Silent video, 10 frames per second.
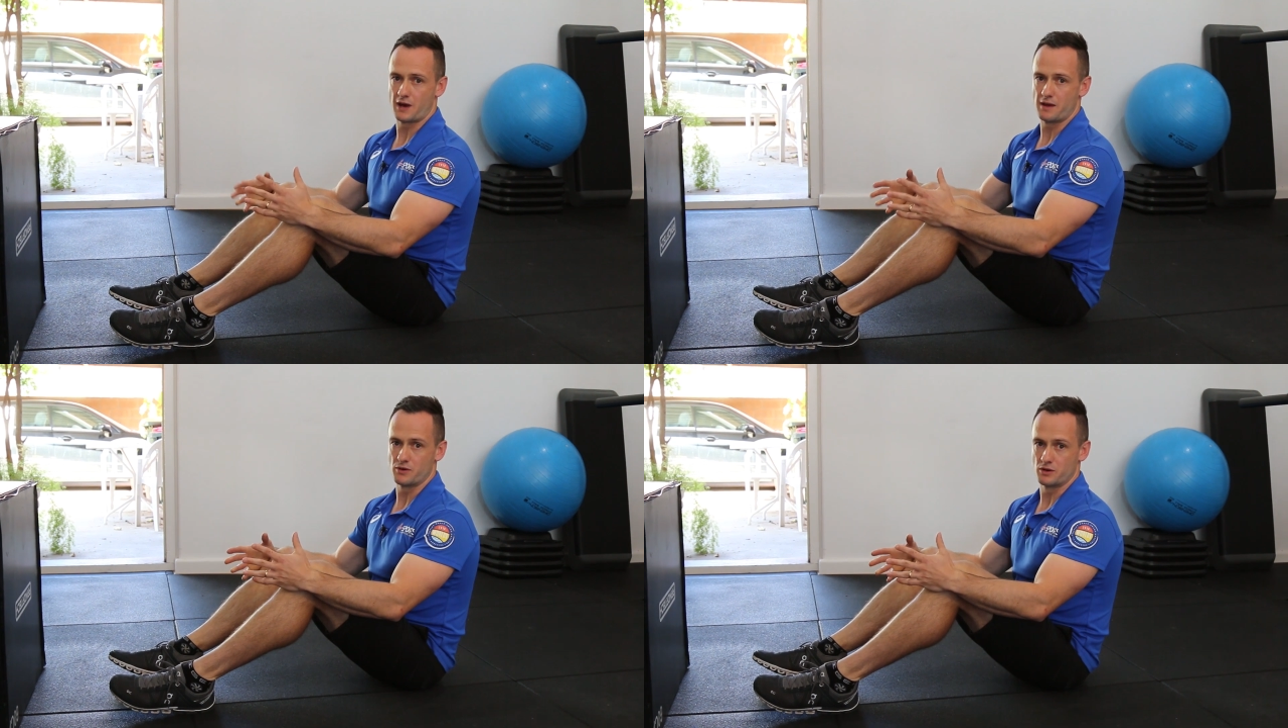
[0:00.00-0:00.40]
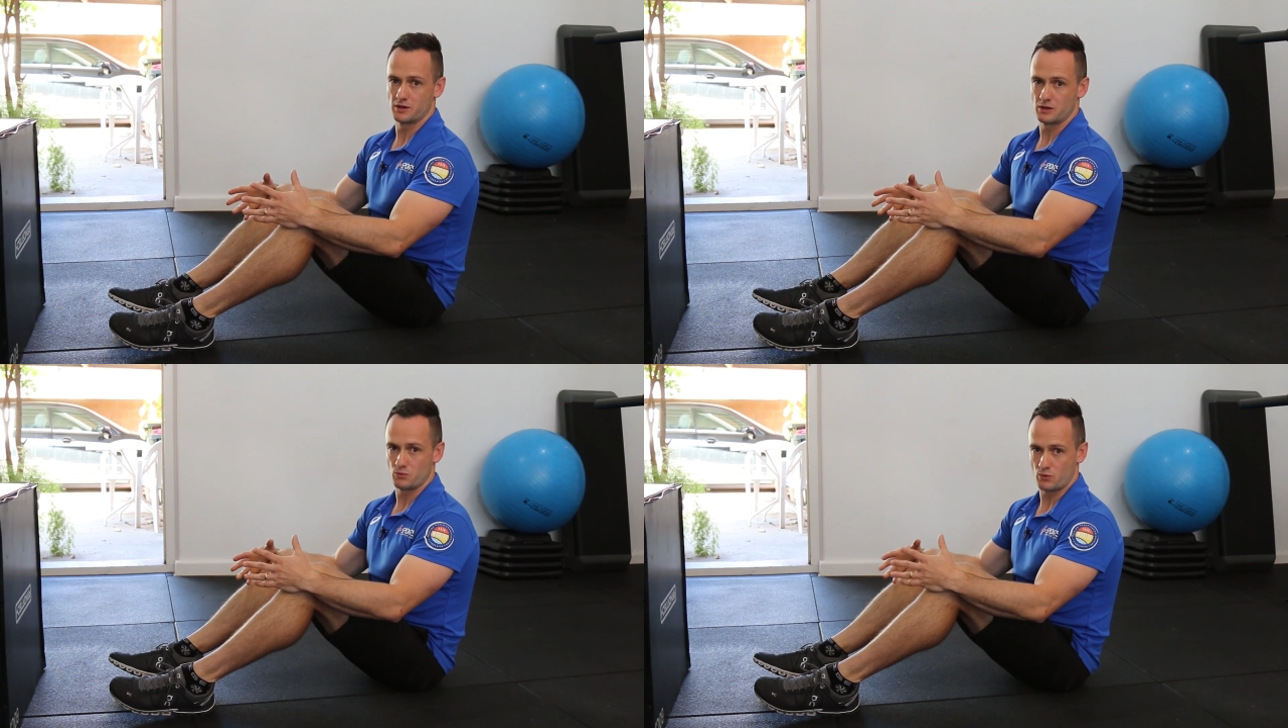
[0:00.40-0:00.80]
favorite
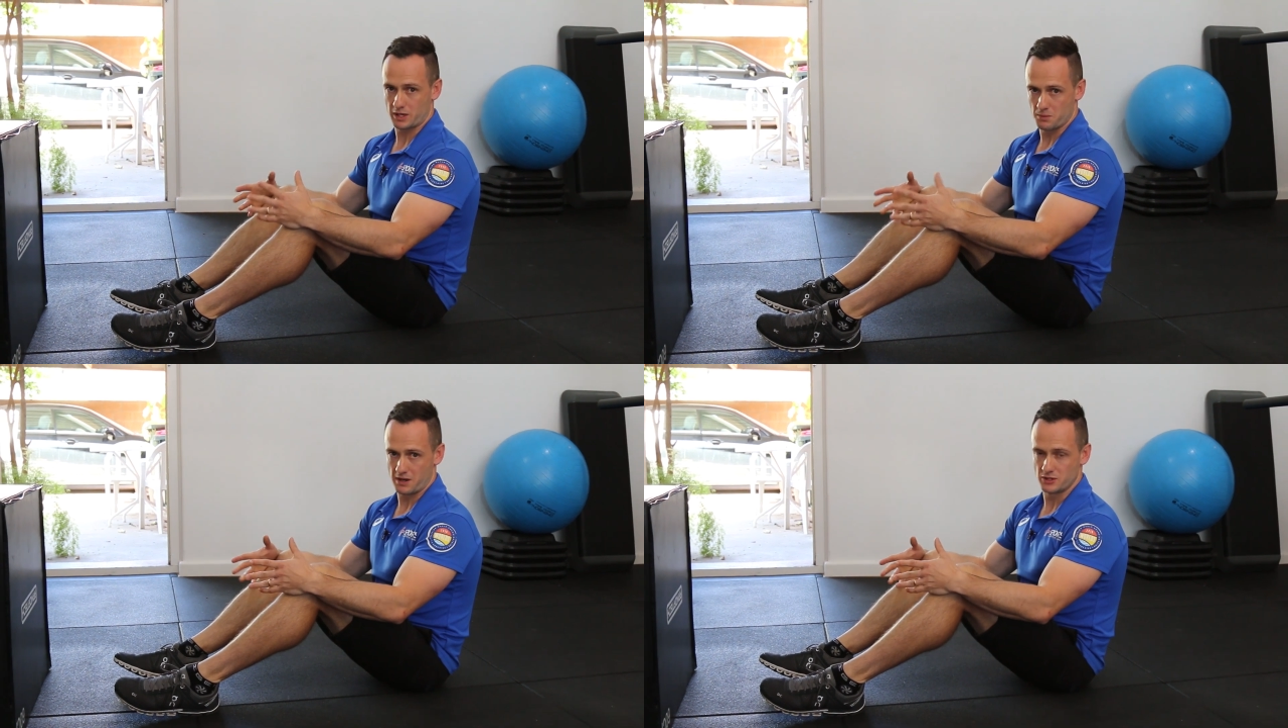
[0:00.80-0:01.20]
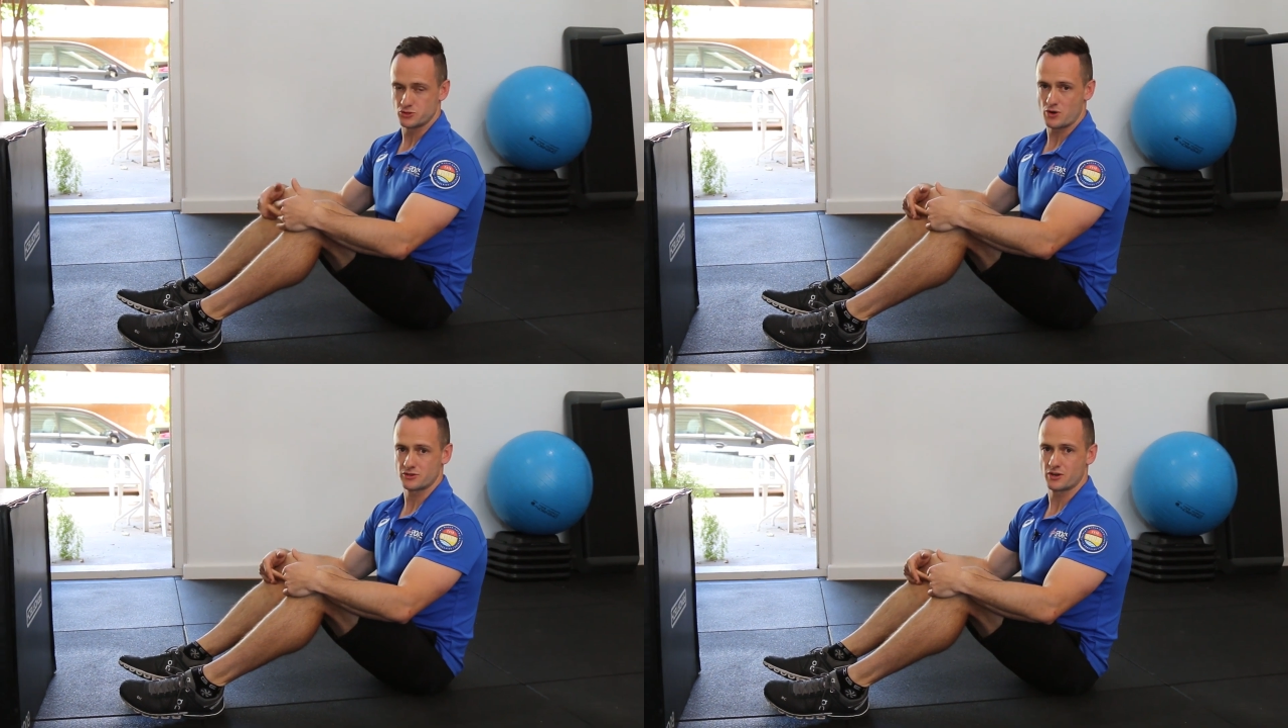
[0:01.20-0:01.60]
recommended
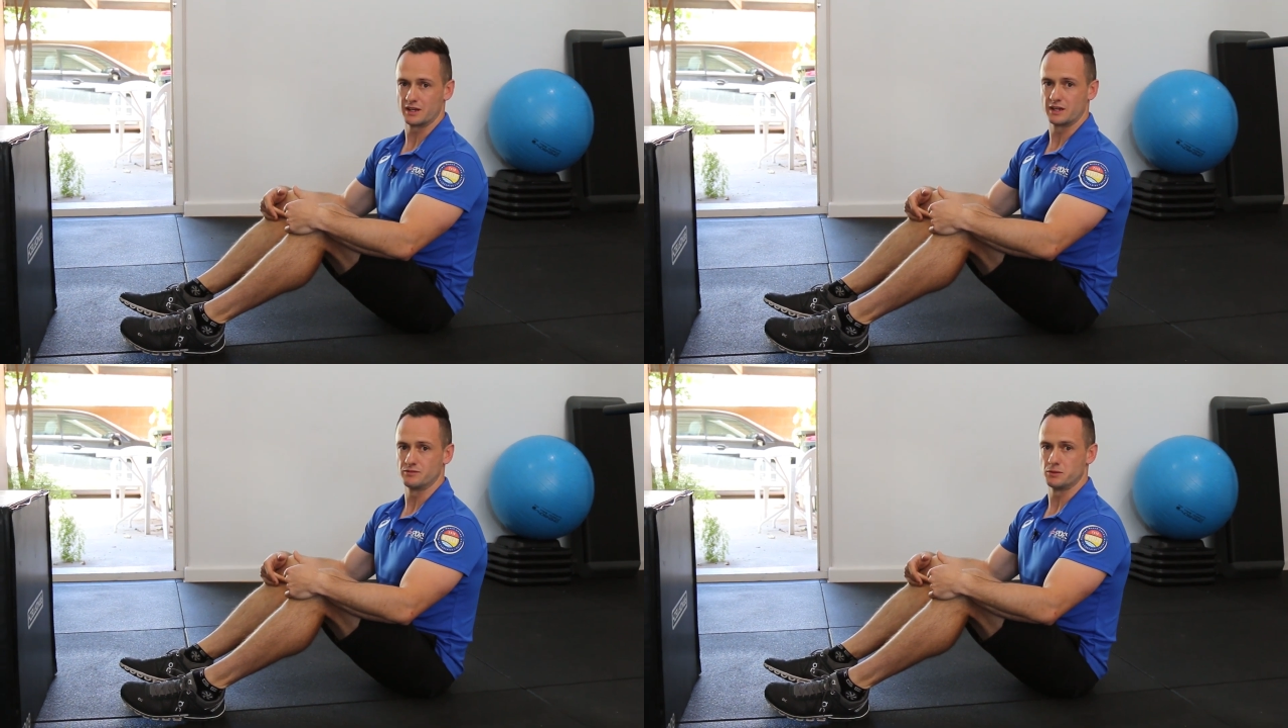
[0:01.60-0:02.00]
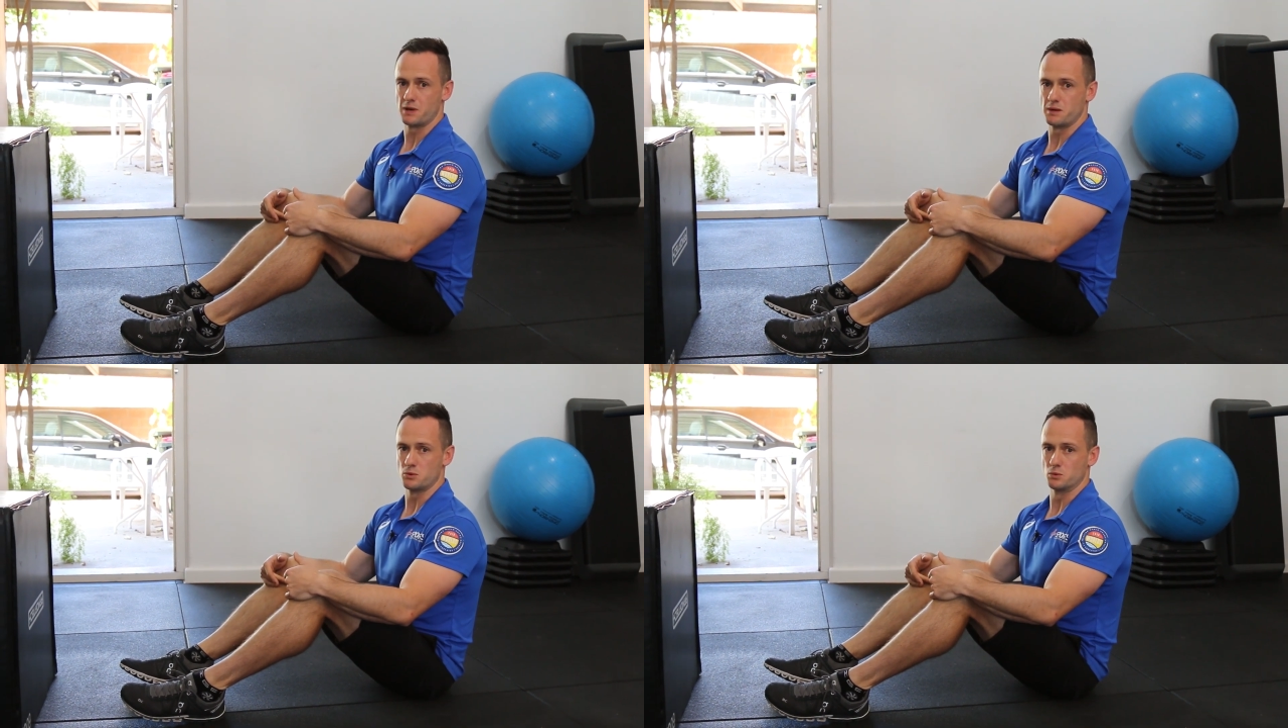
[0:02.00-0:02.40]
stretch that I give to
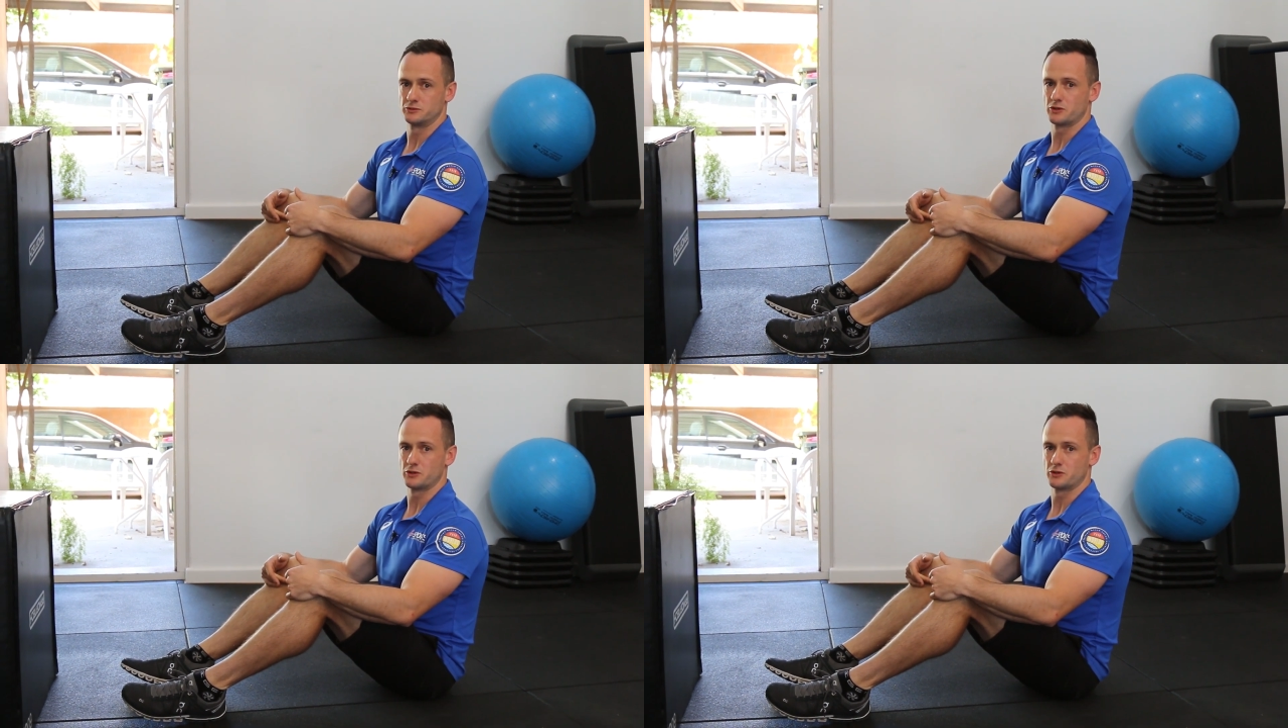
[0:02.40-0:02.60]
people.